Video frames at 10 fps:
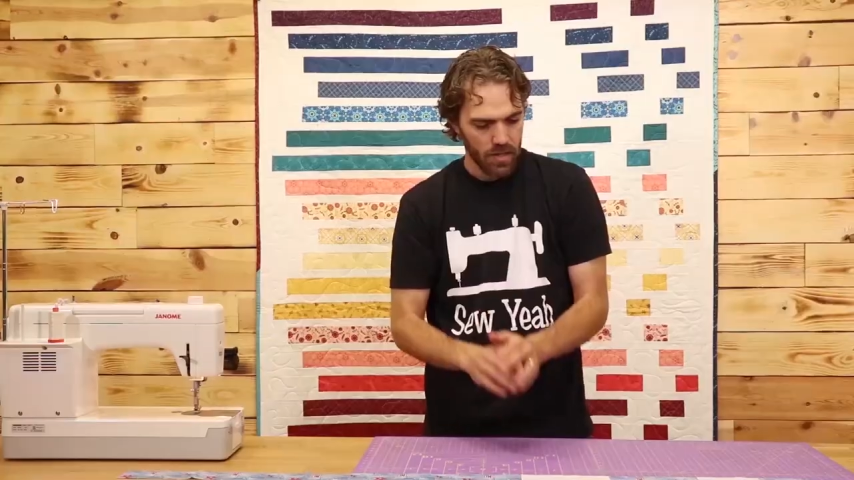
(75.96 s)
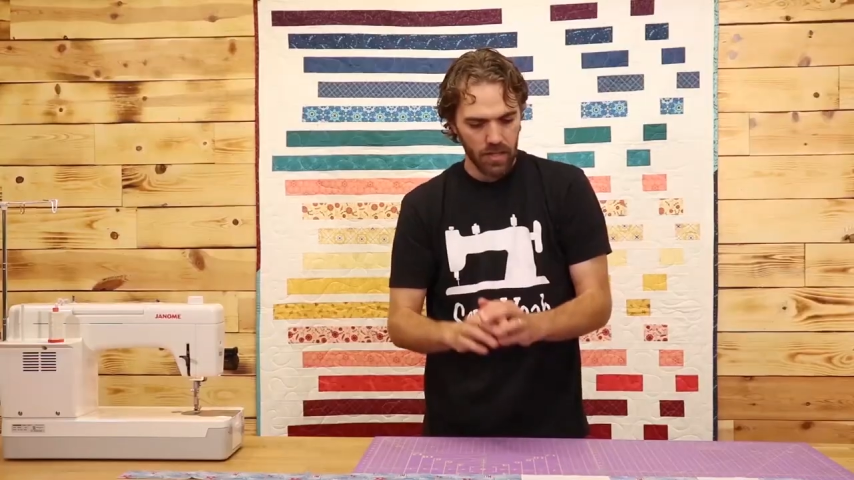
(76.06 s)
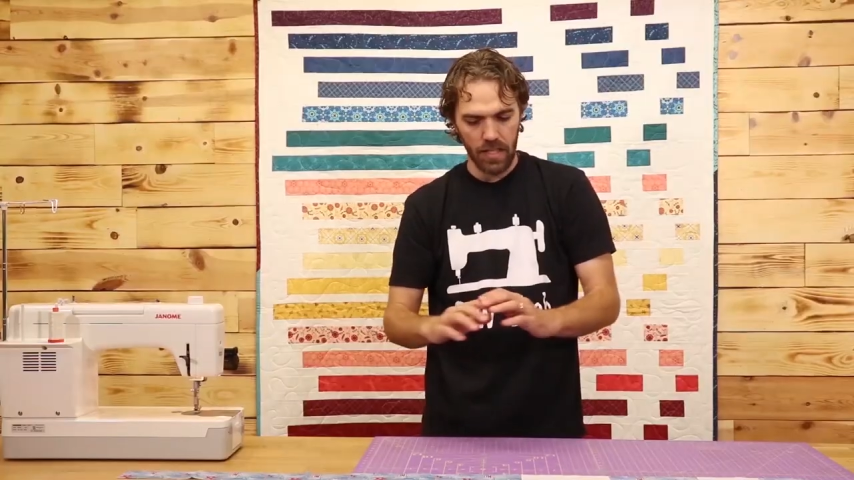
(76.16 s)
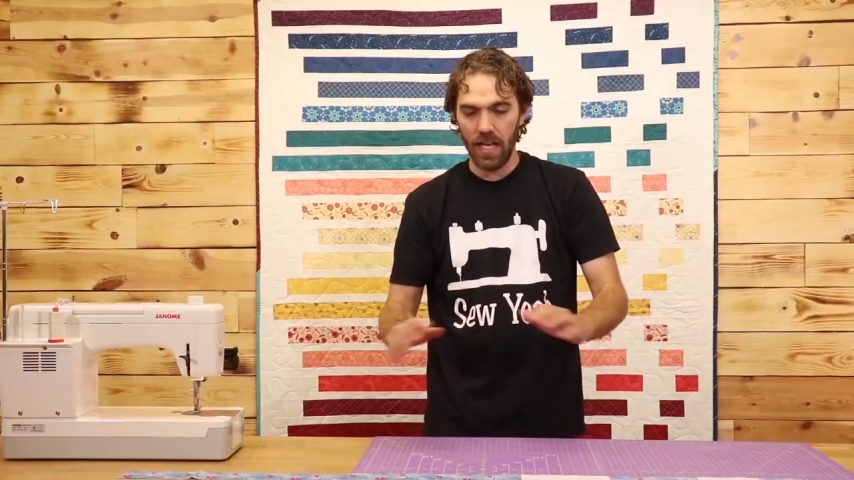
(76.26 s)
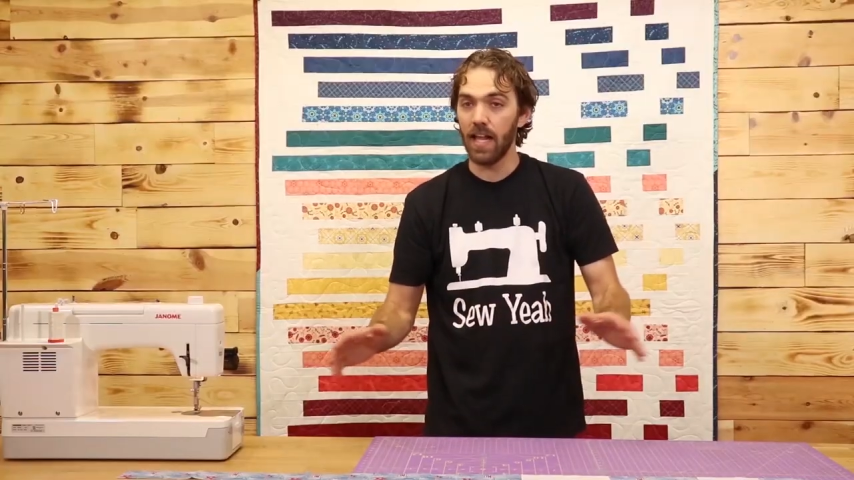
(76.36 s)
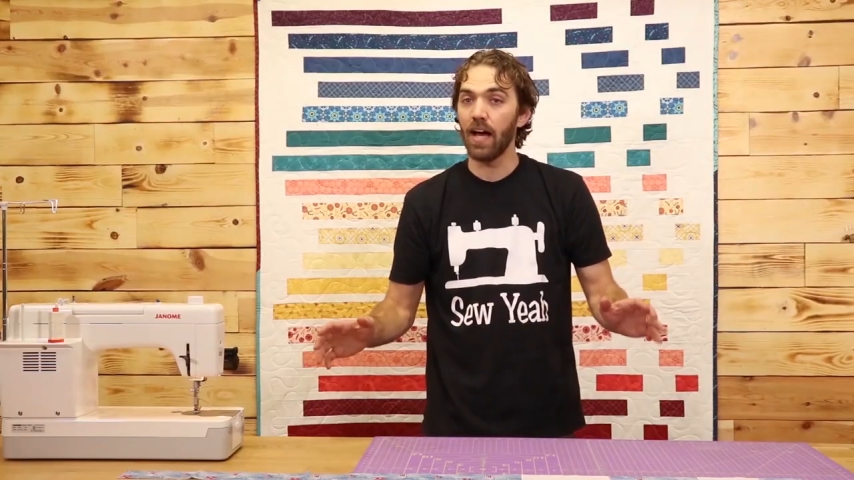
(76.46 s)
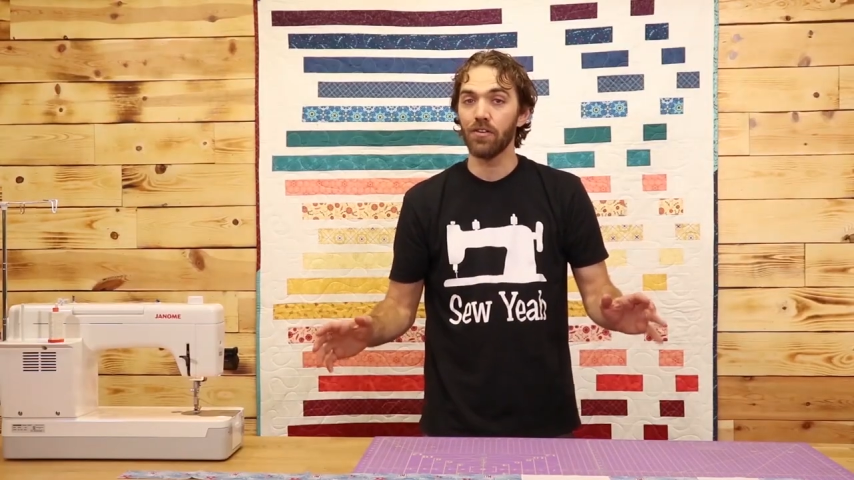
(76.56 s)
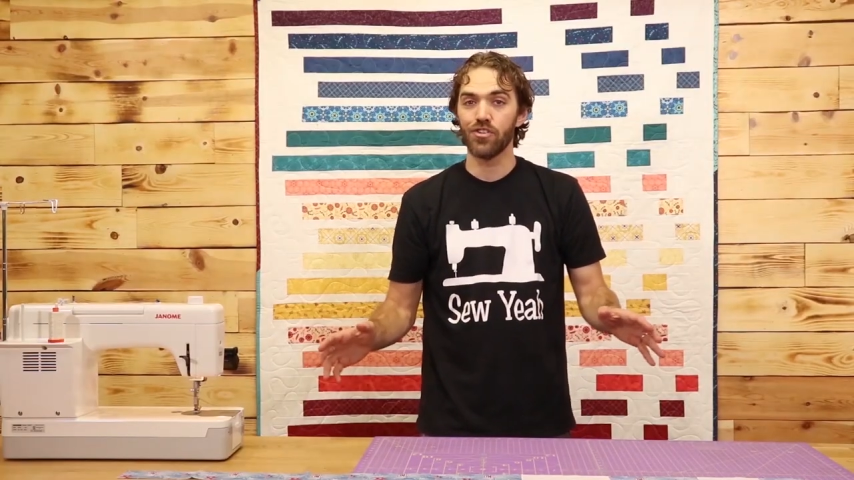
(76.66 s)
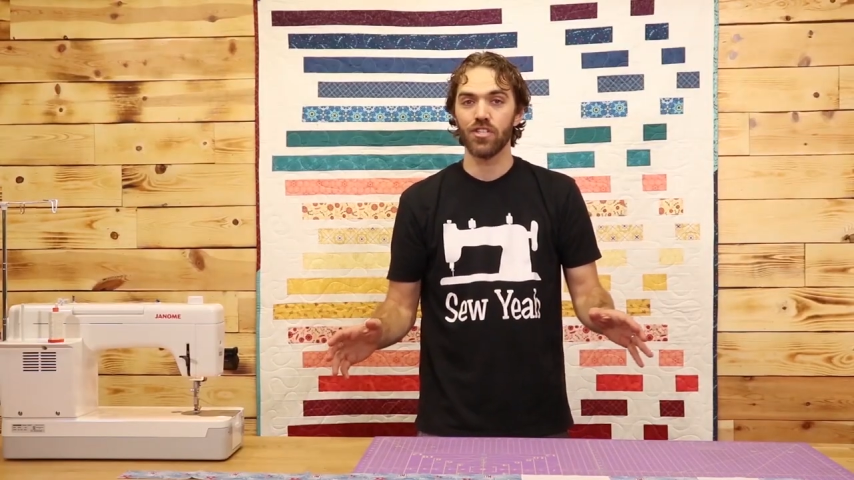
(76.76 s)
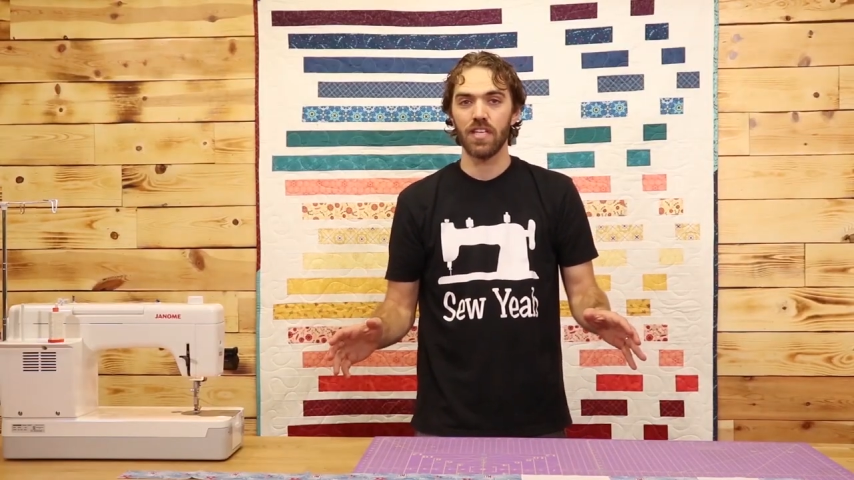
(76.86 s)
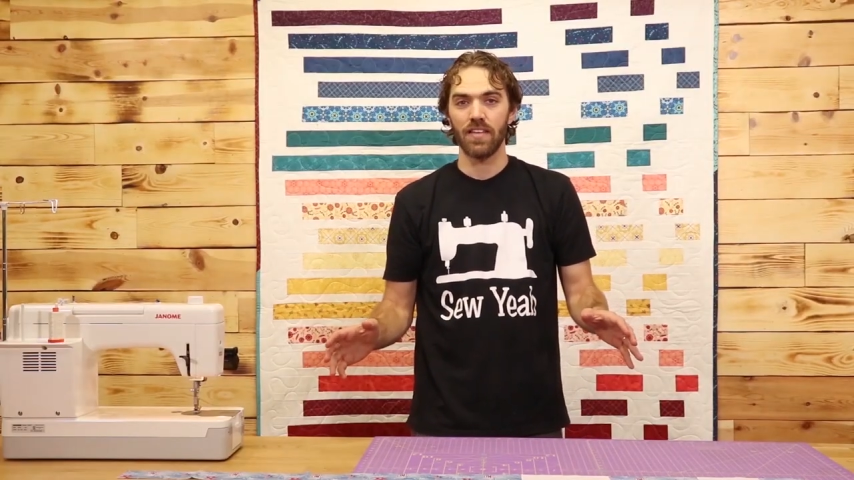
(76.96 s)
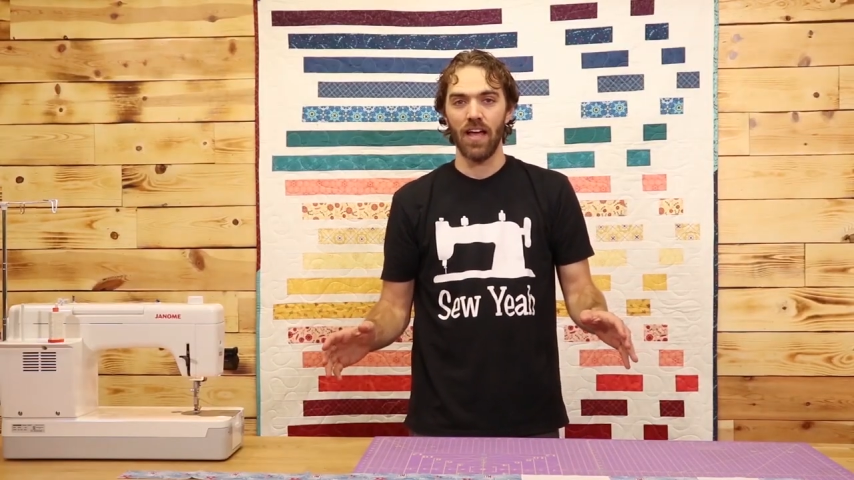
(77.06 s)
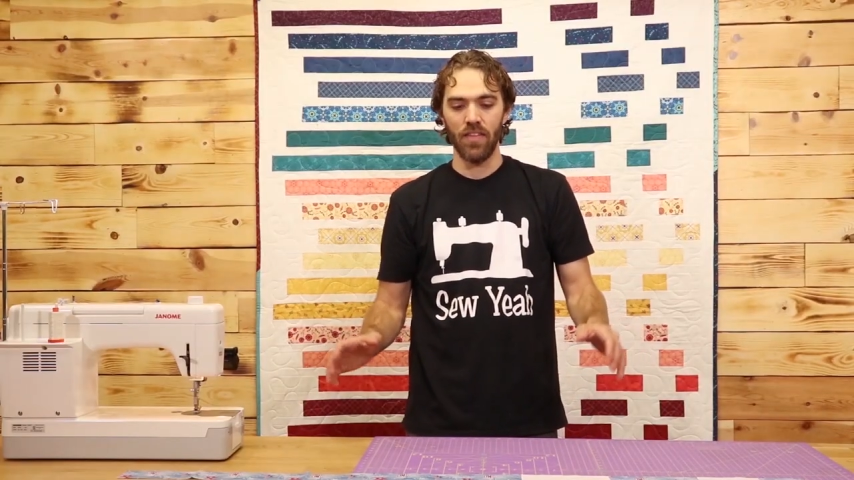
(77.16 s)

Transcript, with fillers: Lay it out just like that.